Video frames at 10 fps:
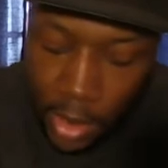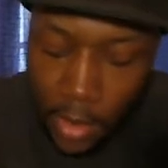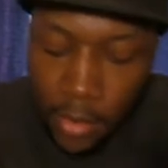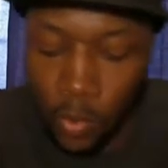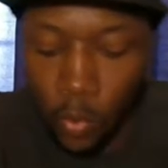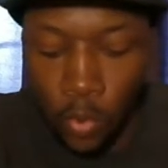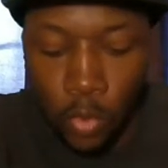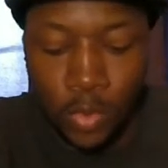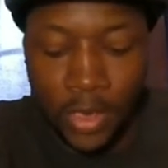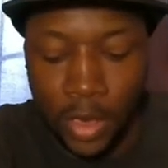uh,
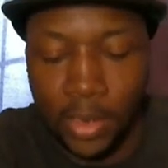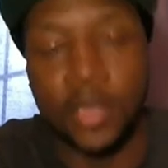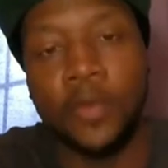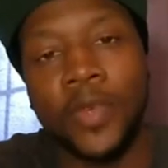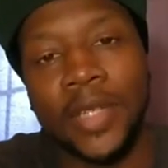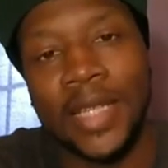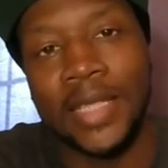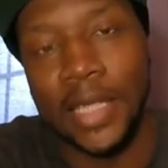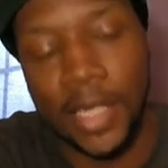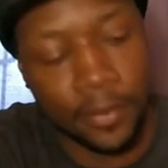Wu Tungsten Finesse
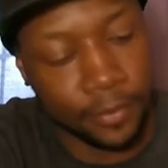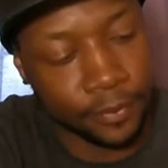Kit.